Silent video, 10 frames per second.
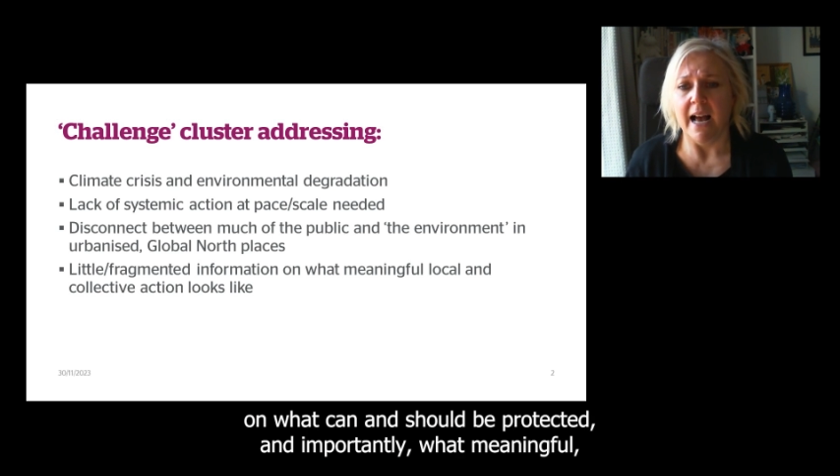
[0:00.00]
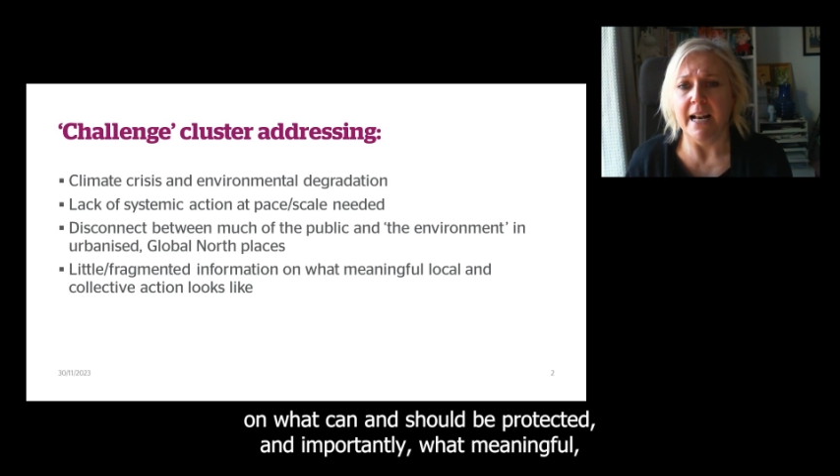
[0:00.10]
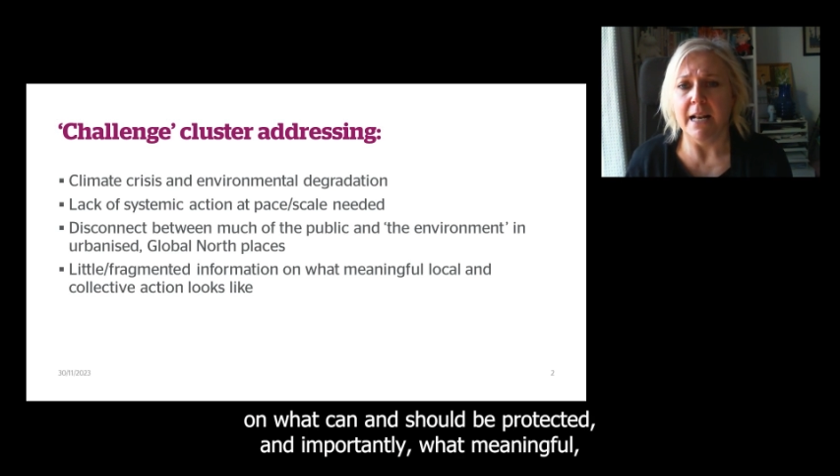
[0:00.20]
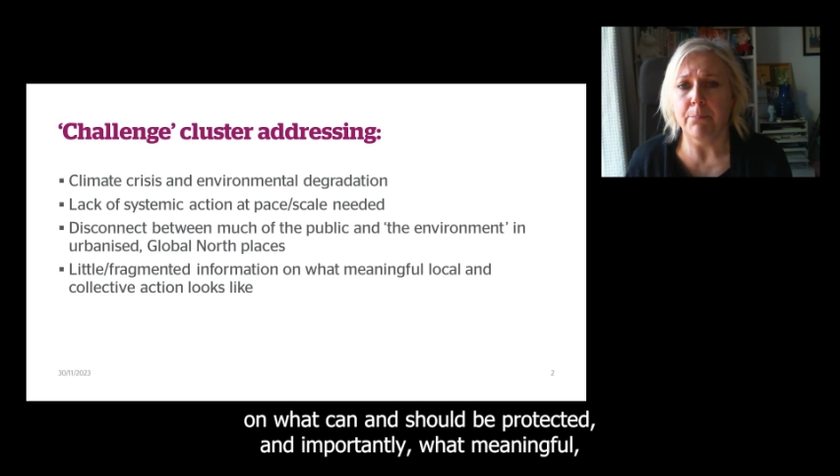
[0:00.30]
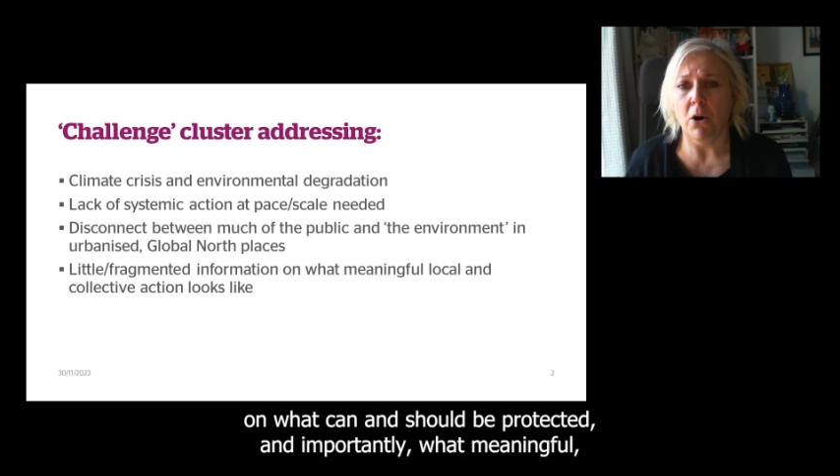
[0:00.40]

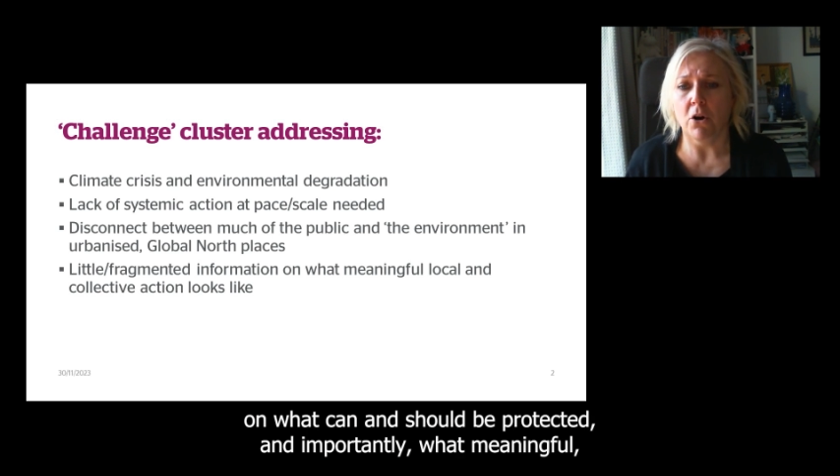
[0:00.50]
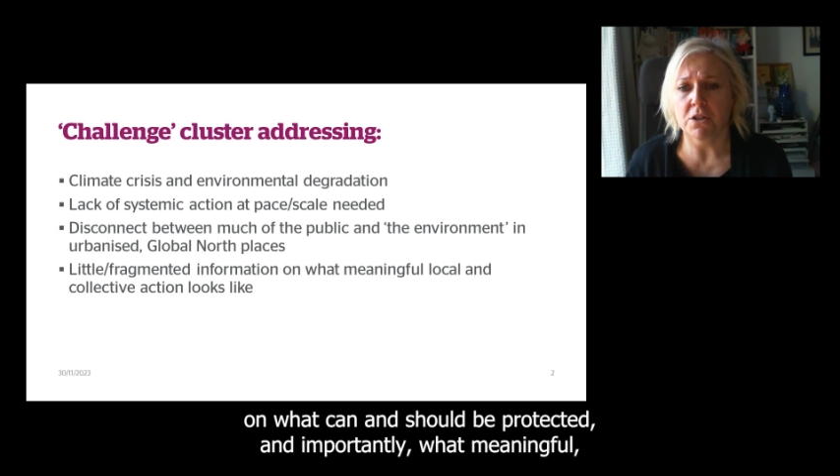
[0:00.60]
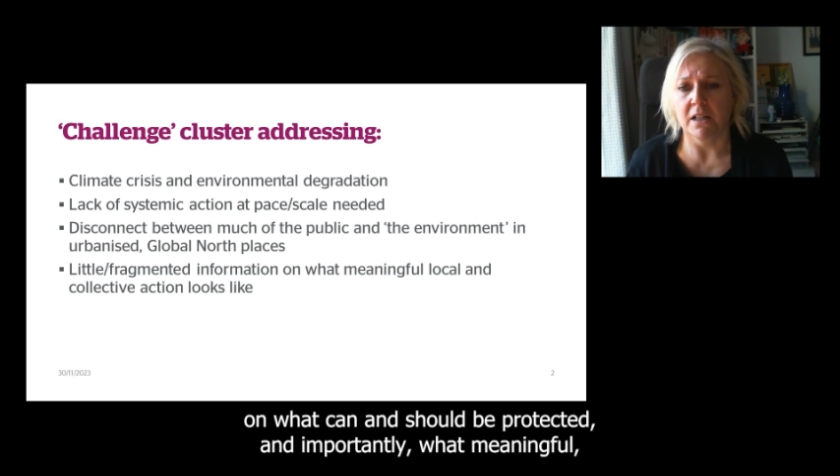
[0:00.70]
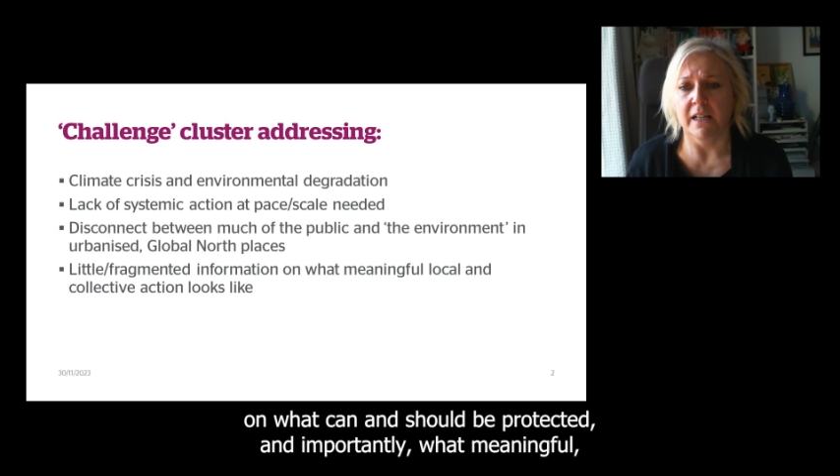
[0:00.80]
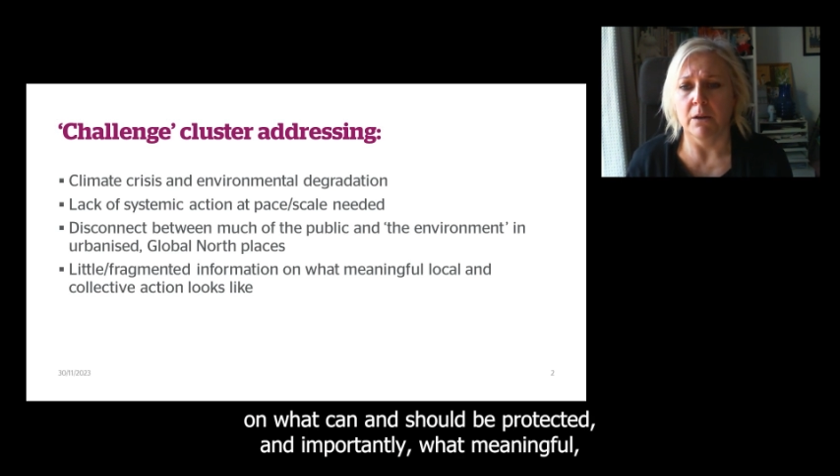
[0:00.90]
and
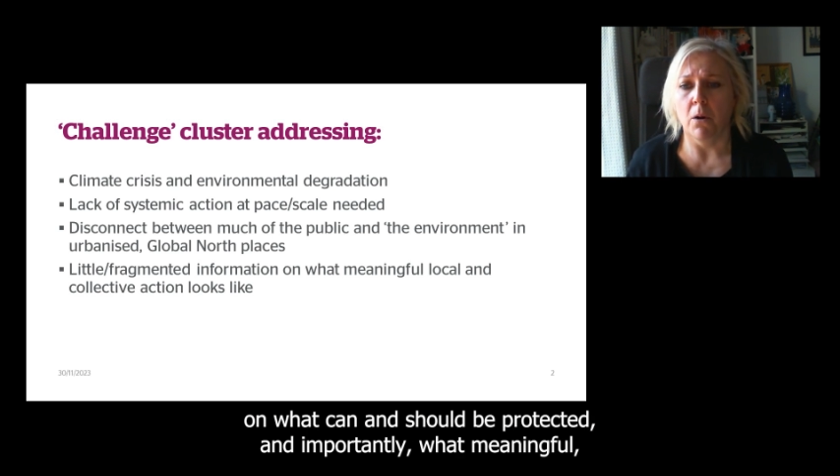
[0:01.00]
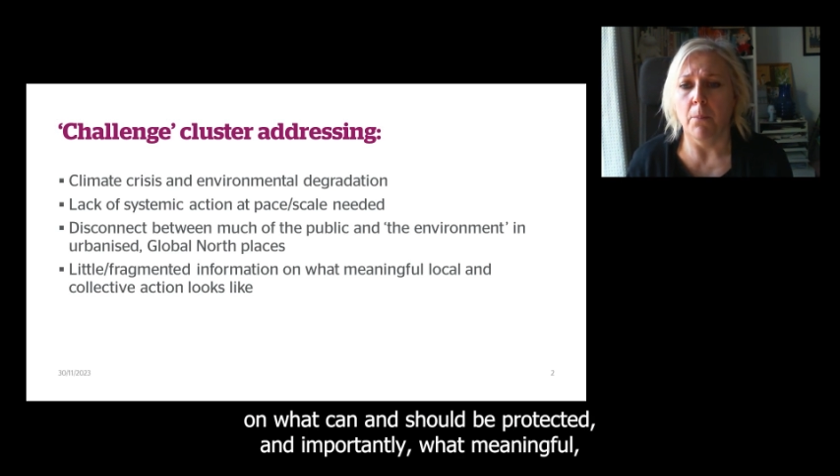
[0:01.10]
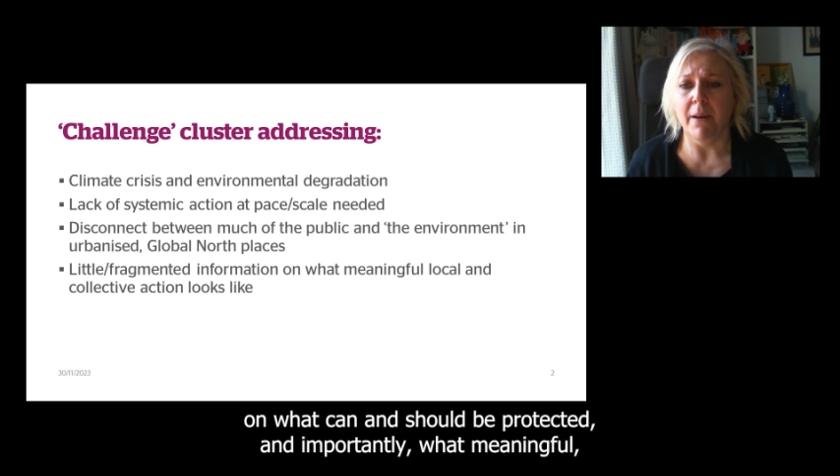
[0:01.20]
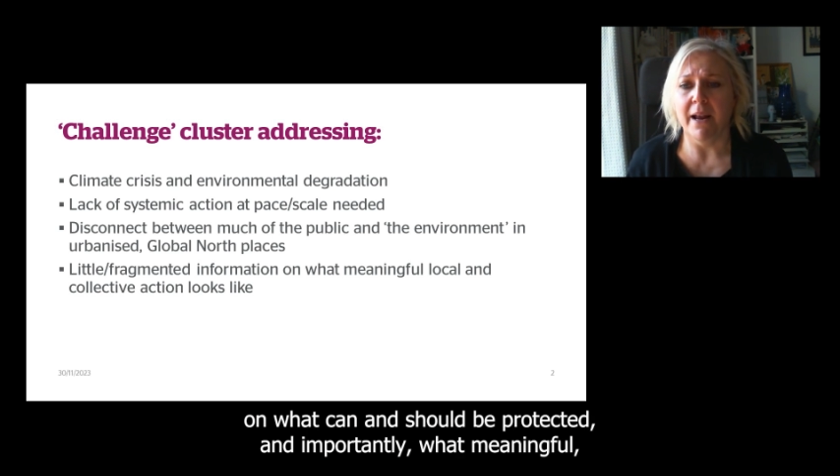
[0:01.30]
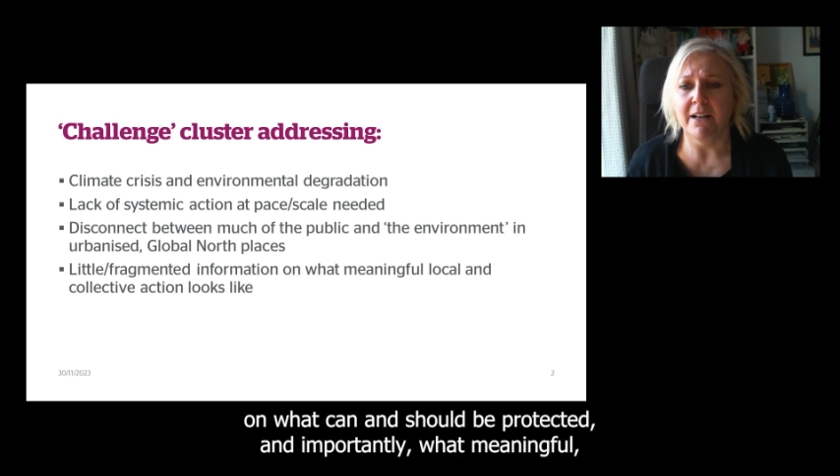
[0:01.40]
importantly, what
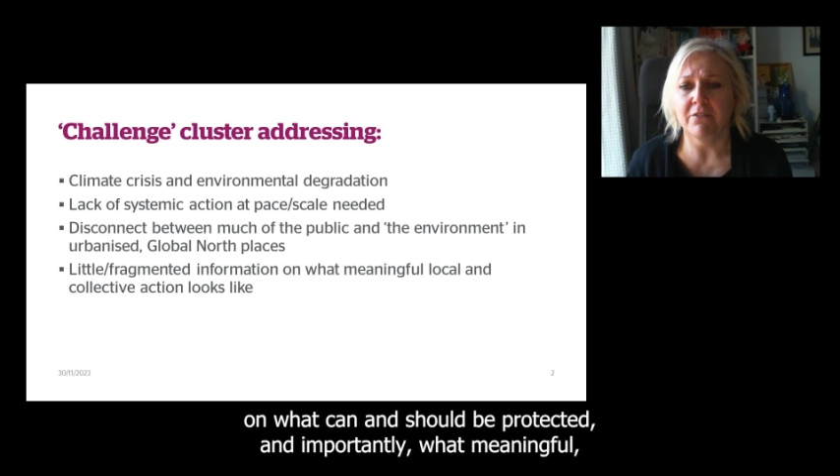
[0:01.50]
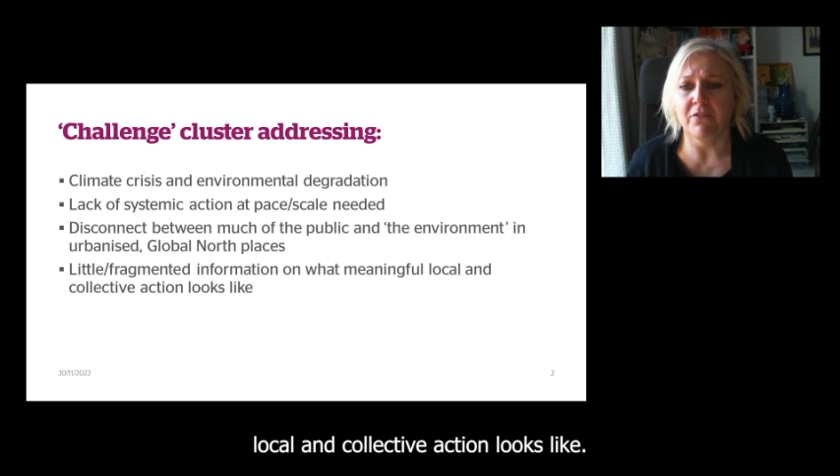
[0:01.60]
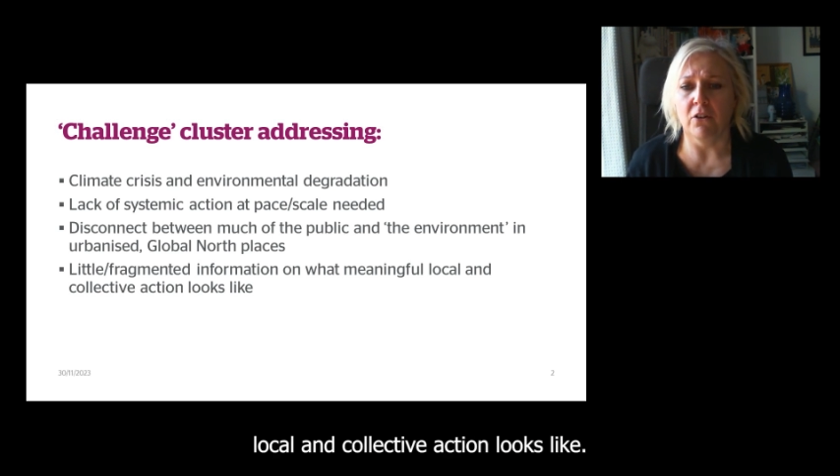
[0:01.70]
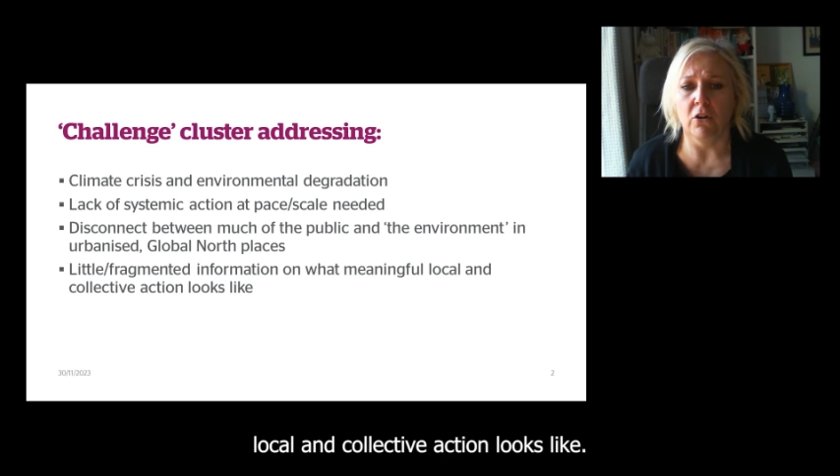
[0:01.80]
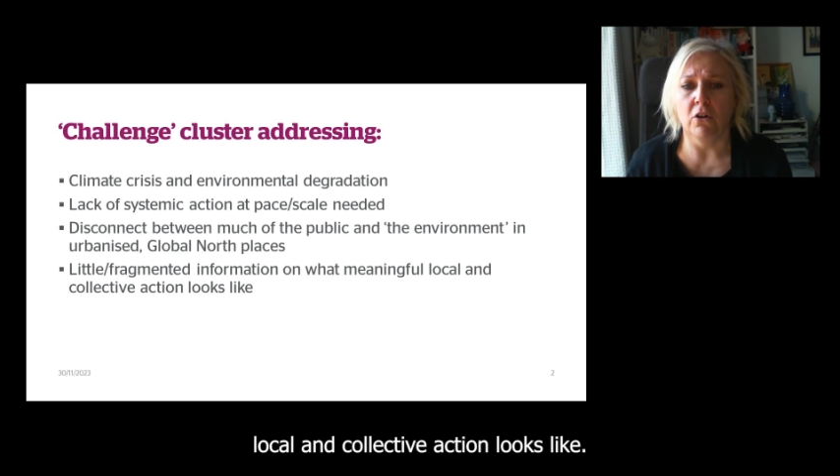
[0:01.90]

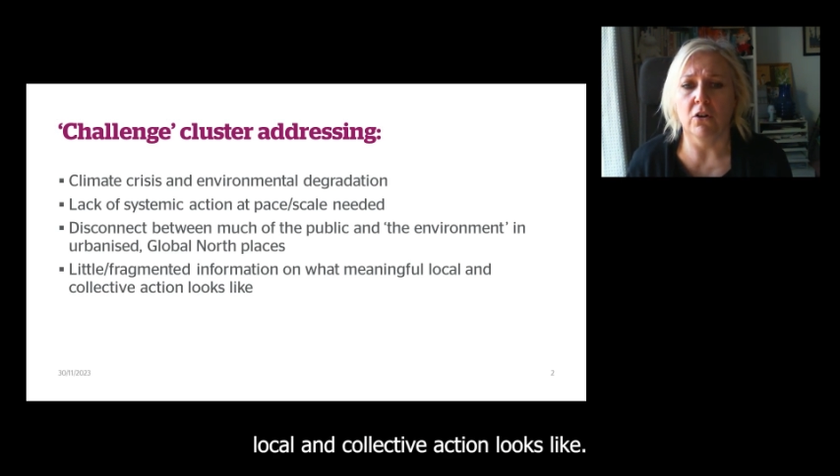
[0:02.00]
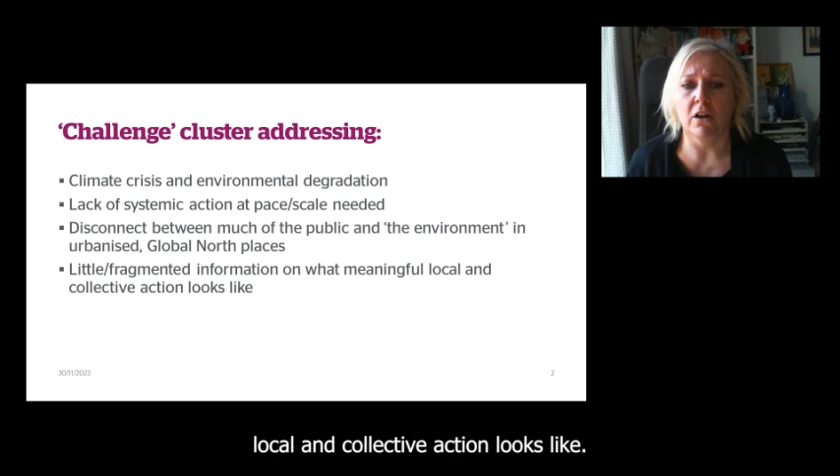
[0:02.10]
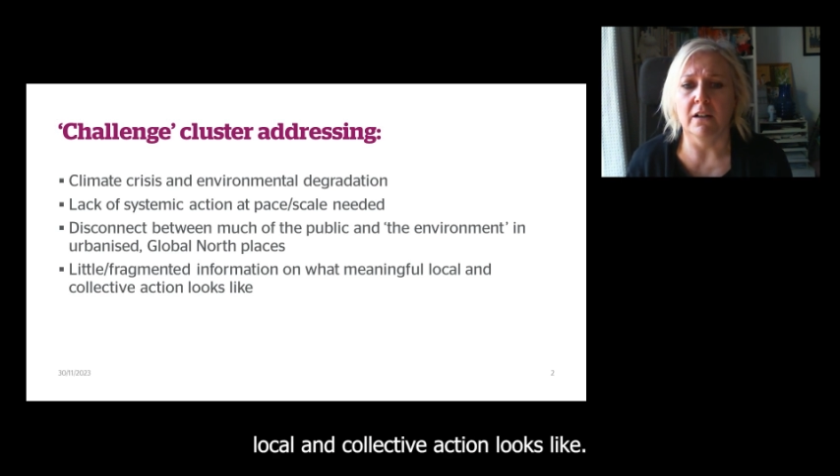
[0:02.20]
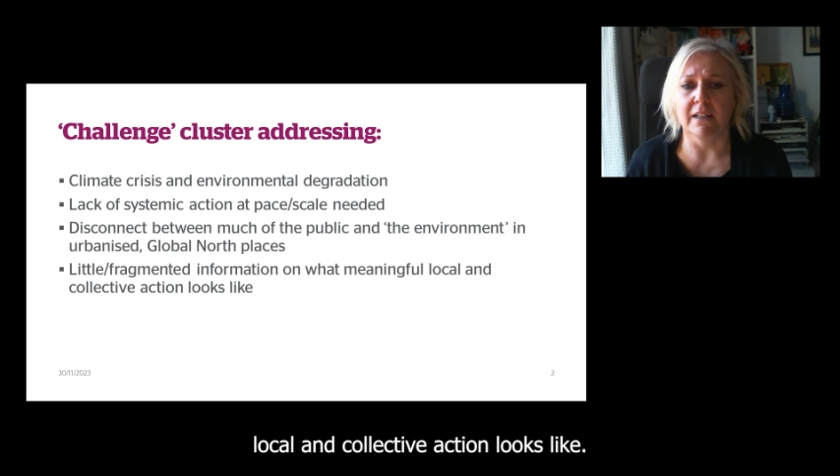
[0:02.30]
meaningful local and